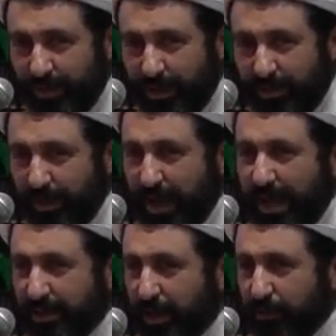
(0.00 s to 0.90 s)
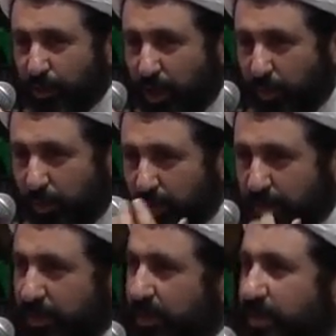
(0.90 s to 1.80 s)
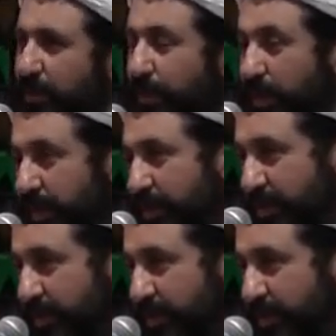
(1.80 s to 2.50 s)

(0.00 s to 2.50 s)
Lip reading: Even asking for apologies is difficult.